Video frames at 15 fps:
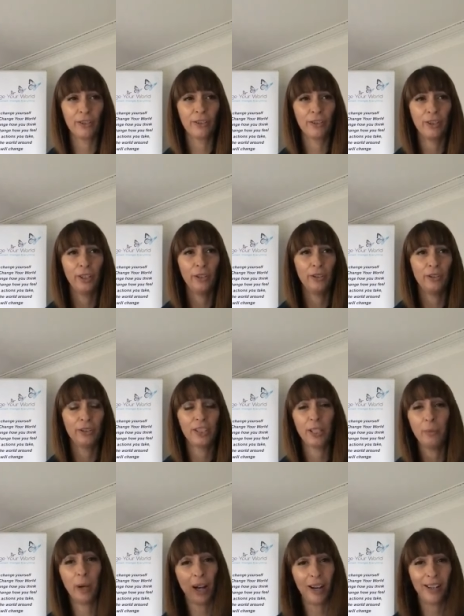or you know
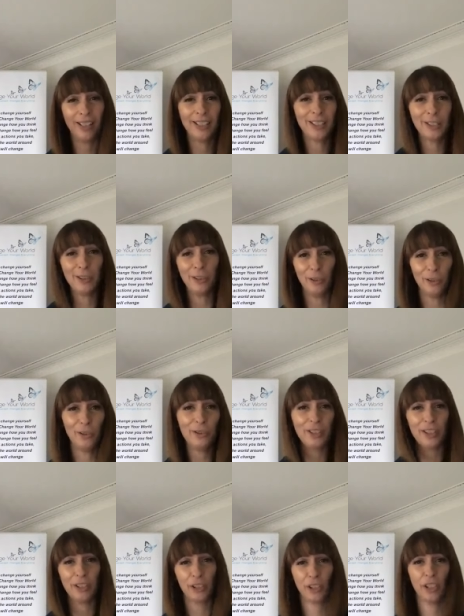same highs and lows
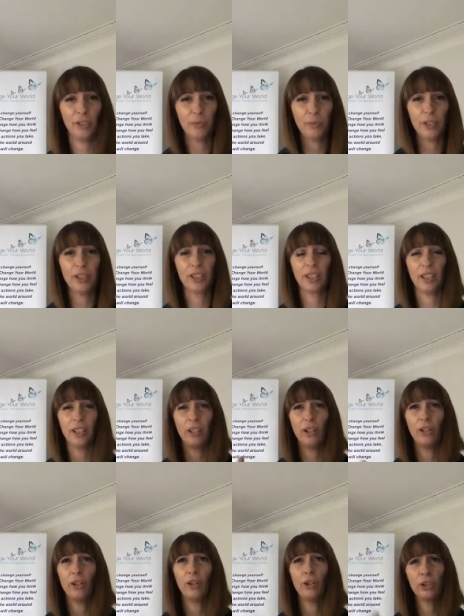and achievements and
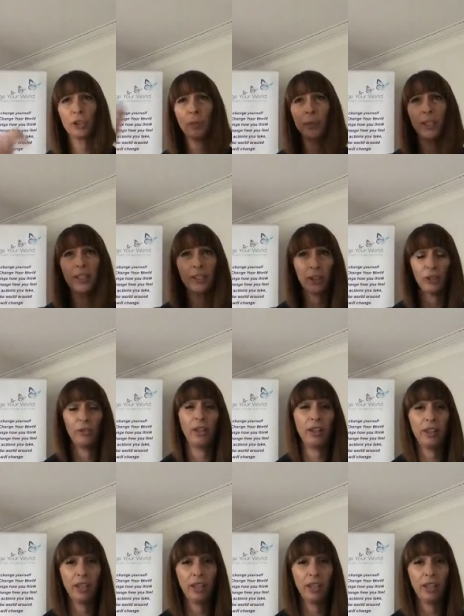or, or somebody that,